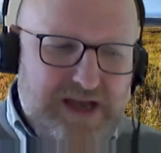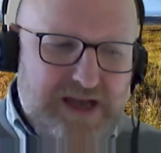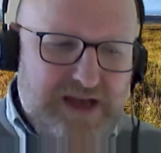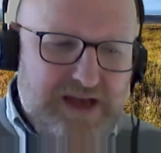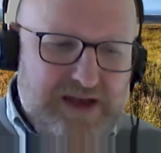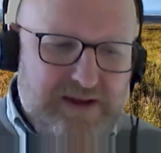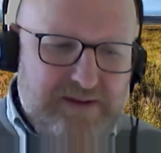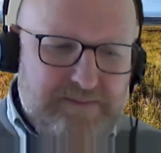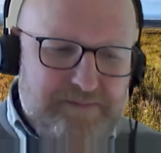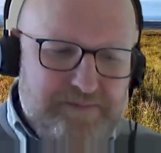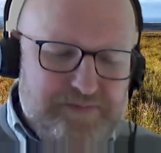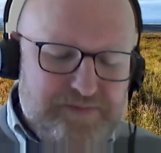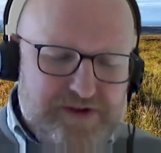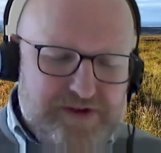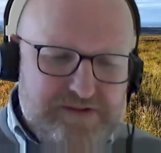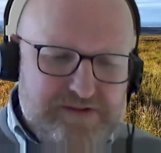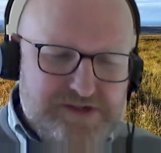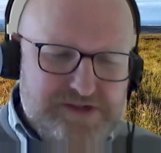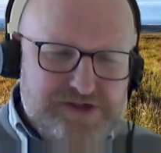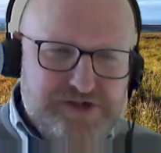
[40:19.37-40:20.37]
on
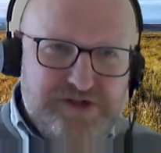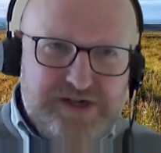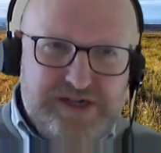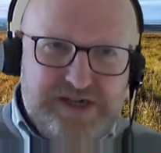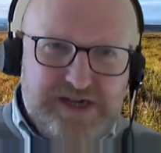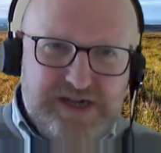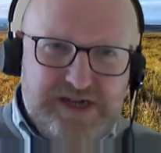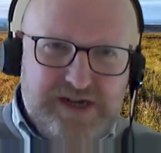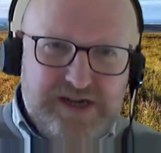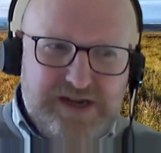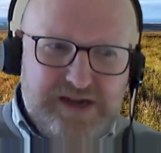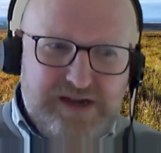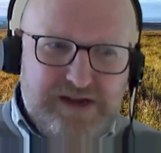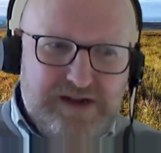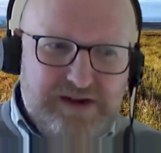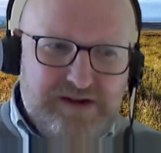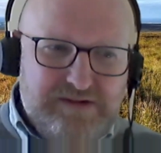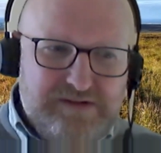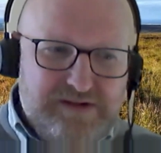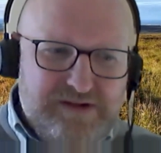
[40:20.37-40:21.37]
the training
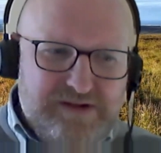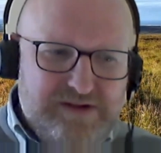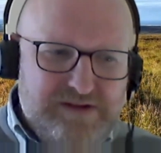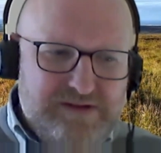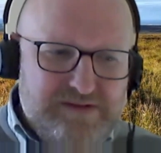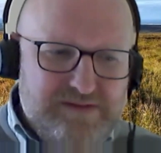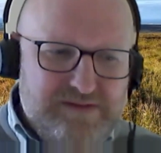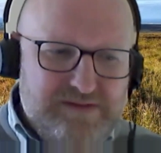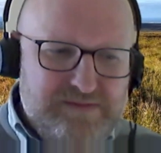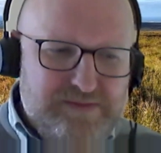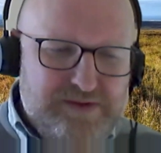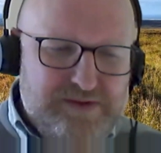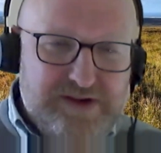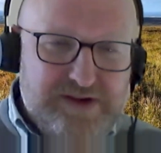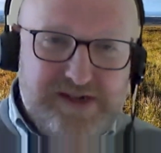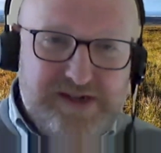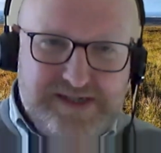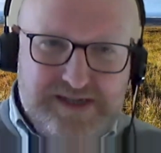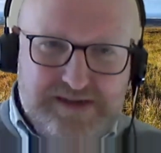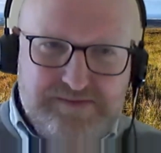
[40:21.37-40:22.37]

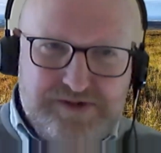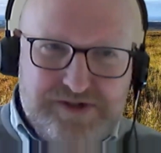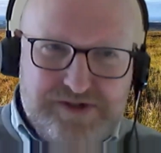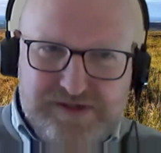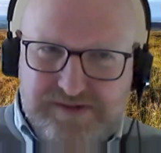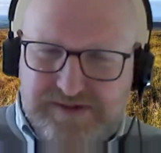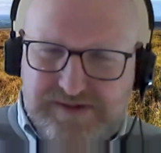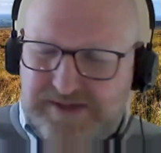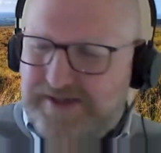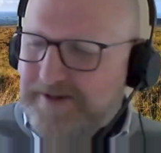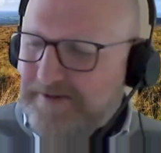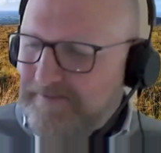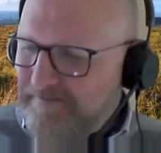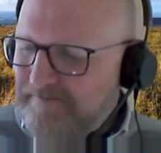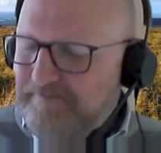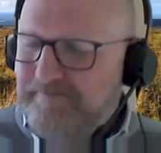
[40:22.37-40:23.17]
block exemption. So.